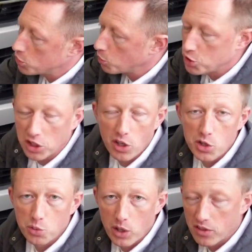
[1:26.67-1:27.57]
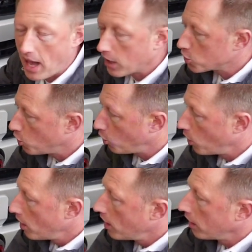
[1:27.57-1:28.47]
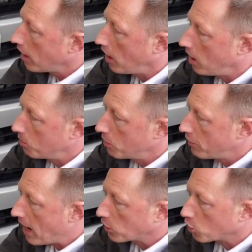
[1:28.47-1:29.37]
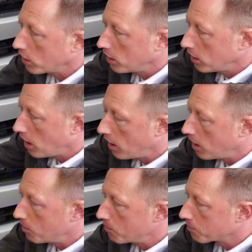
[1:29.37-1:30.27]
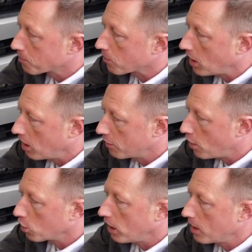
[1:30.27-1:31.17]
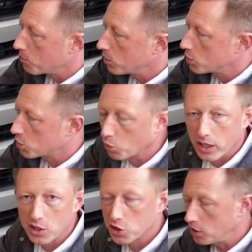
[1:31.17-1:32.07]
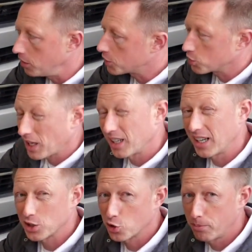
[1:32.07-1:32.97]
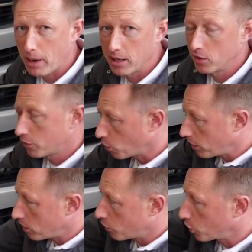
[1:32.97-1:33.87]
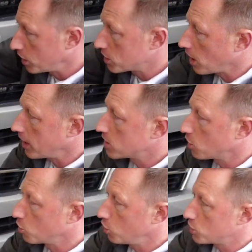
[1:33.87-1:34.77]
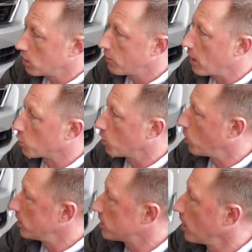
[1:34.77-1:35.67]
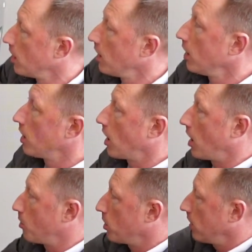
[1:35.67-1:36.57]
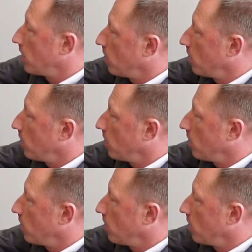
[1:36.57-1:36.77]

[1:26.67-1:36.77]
switching those with the actual factory fog lamp switch. So there's not an extra button for these lights. They're using the factory ones. And